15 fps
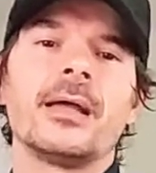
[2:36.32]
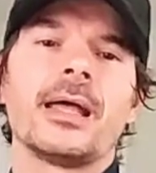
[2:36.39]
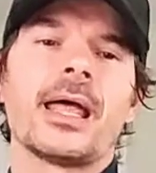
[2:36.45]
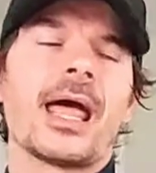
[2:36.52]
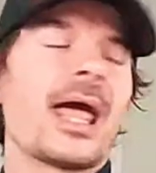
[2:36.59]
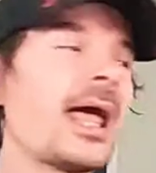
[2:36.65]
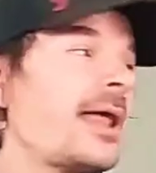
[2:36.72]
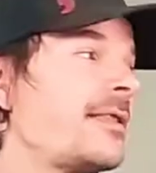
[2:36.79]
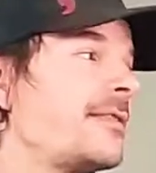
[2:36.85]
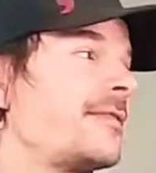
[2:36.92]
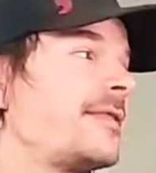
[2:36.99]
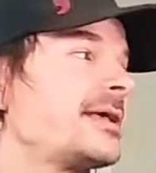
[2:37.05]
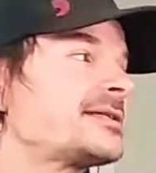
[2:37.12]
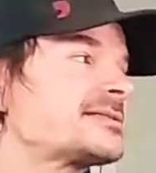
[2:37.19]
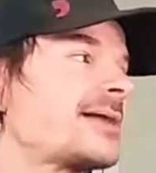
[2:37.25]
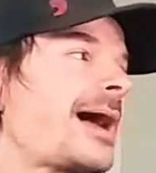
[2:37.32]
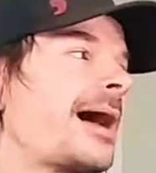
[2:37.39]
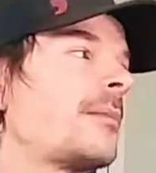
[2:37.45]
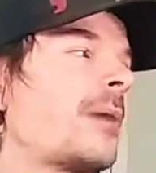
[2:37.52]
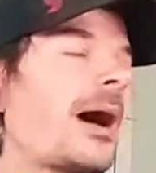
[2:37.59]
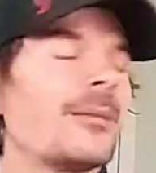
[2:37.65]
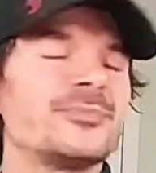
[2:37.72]
and this
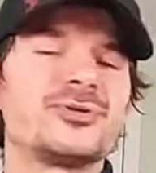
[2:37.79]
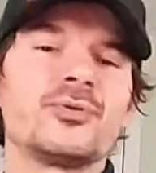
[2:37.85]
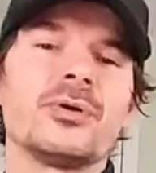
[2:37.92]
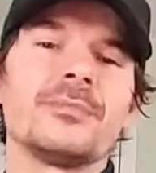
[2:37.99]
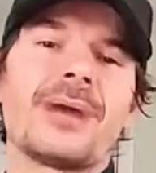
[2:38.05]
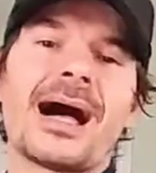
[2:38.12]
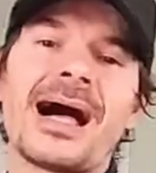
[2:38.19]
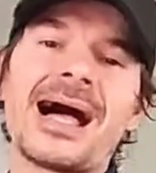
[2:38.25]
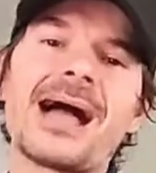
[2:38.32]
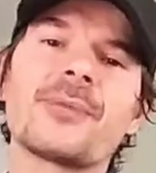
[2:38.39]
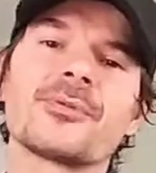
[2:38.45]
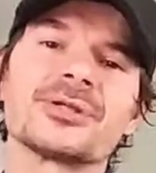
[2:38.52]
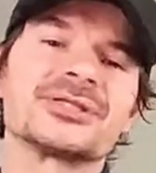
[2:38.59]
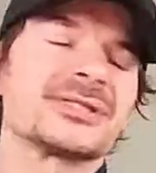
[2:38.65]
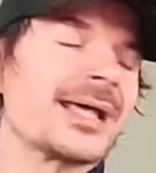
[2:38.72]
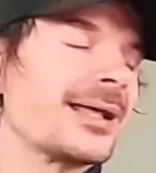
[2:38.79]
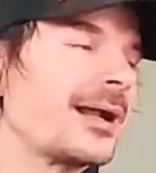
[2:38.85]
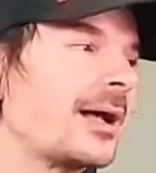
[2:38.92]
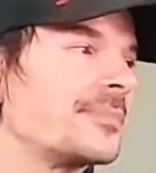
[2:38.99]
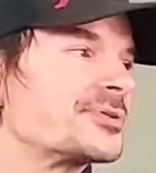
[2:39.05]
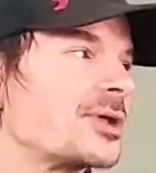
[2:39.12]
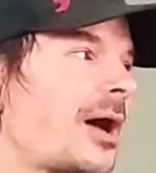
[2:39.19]
time I'm doing my hybrid
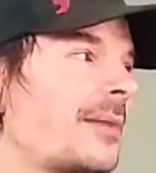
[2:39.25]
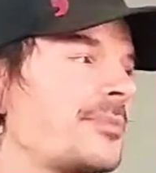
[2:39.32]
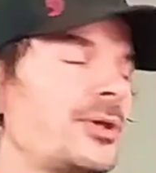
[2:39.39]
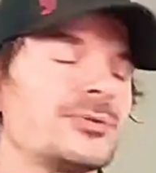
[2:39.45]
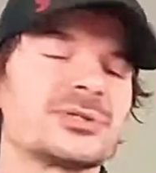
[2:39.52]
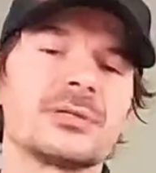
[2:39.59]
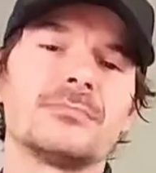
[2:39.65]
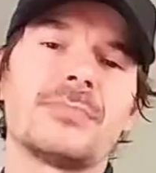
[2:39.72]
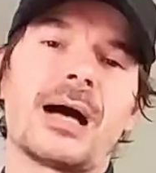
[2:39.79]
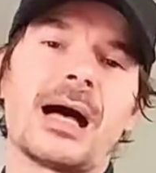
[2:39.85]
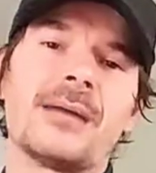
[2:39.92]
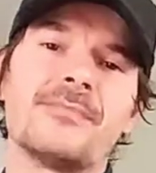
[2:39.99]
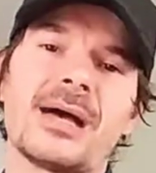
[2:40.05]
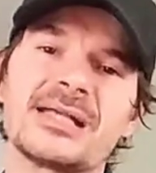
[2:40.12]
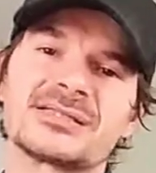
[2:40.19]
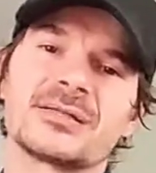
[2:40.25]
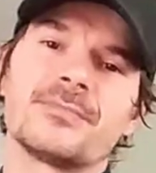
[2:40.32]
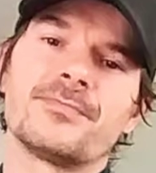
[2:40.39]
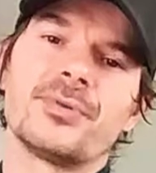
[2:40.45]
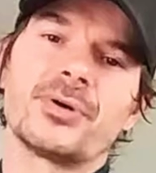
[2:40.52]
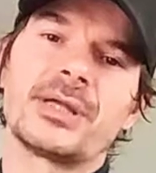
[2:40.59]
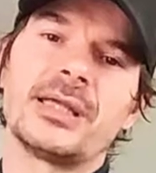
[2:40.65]
setup. So I'm using my Mesa
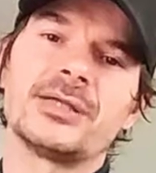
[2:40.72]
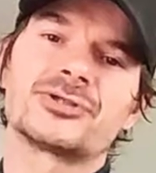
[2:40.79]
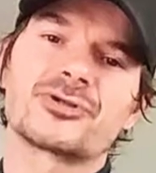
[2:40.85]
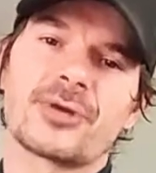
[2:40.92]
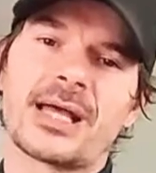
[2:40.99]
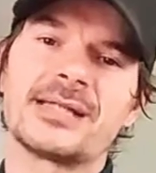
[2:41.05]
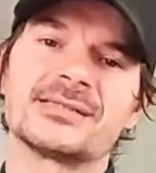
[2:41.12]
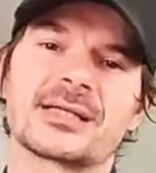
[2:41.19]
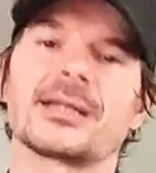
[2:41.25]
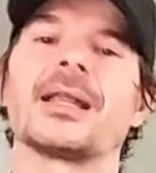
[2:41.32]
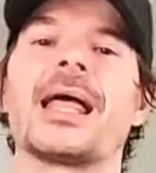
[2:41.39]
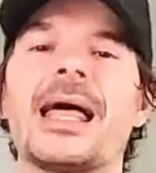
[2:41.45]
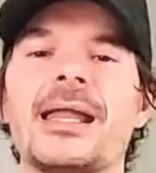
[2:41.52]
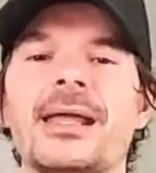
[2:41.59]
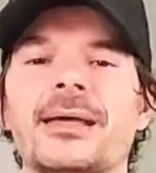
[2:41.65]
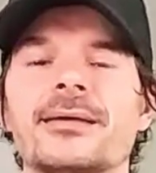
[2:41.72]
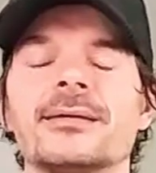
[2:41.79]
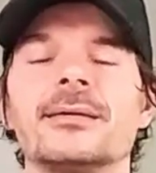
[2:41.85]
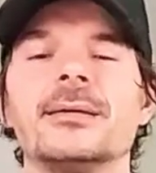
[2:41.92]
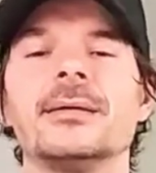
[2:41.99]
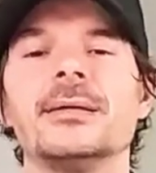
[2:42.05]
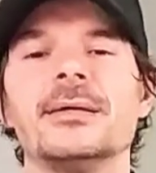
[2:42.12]
Boogie Transatlantic
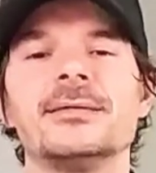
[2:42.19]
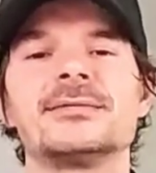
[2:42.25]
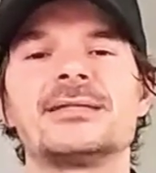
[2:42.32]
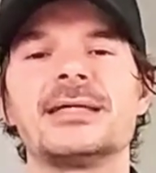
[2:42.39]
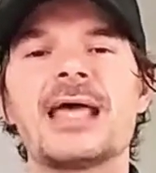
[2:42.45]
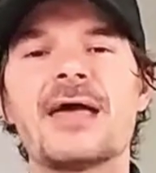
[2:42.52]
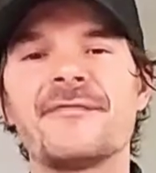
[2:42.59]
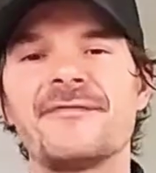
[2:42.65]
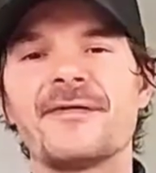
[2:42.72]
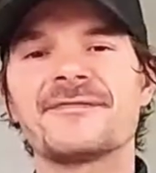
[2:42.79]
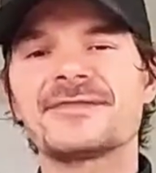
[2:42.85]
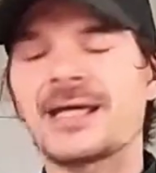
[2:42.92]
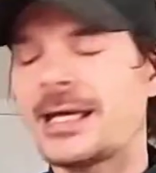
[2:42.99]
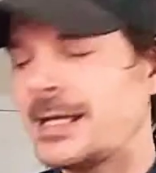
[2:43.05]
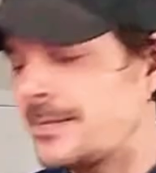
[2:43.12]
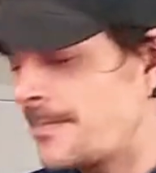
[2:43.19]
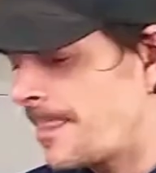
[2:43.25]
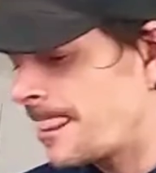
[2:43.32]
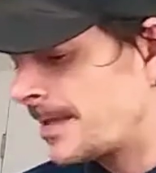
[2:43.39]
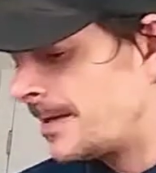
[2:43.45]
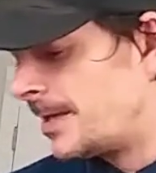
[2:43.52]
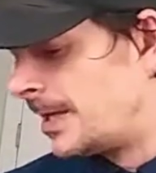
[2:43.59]
TA15.
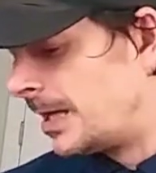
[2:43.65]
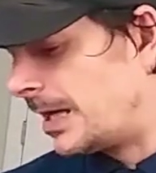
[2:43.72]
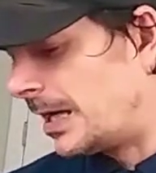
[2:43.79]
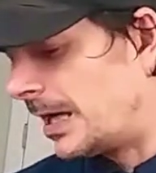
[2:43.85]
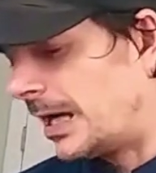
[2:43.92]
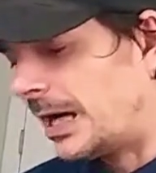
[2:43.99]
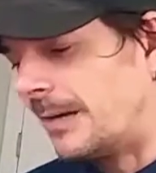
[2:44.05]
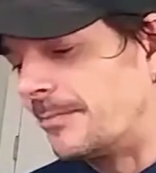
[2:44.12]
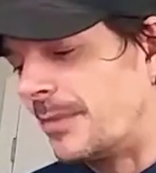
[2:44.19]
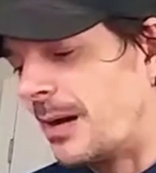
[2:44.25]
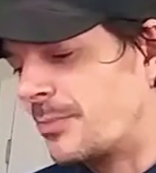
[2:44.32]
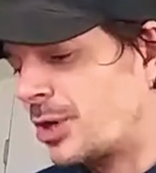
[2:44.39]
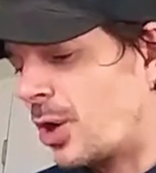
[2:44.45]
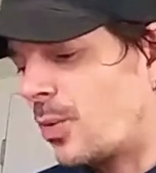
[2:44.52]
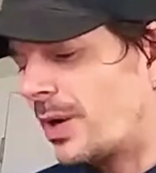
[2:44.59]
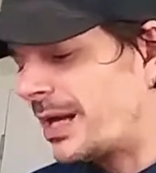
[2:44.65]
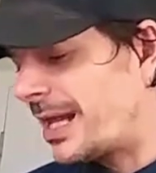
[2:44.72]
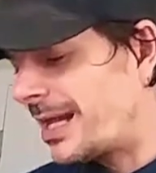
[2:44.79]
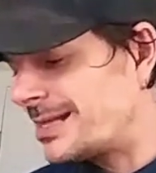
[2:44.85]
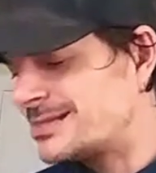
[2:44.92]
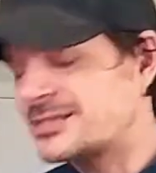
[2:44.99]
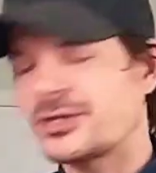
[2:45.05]
I'm going
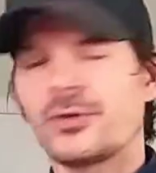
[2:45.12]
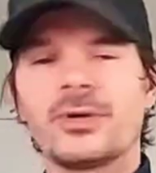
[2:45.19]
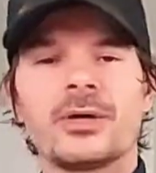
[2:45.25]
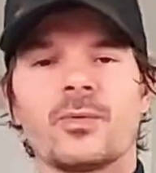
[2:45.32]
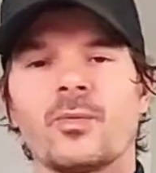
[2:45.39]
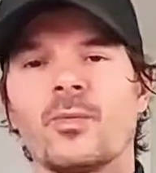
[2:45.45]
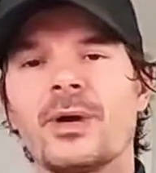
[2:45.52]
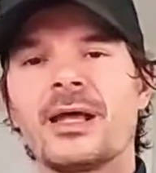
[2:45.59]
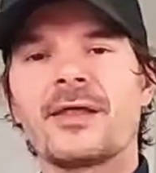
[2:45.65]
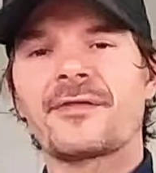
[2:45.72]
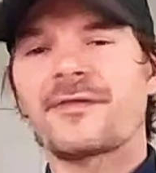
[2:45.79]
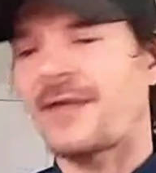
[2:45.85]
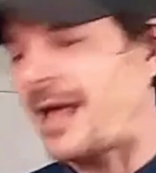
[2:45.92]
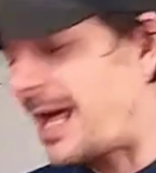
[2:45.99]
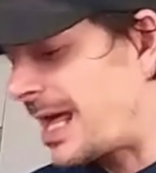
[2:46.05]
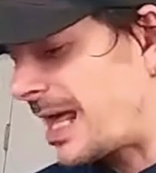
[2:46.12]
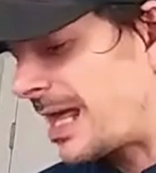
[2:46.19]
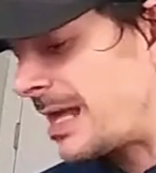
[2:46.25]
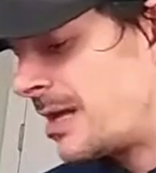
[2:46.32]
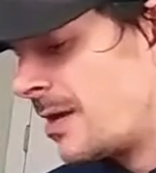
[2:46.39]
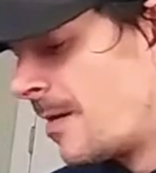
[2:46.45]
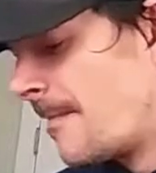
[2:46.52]
into it with a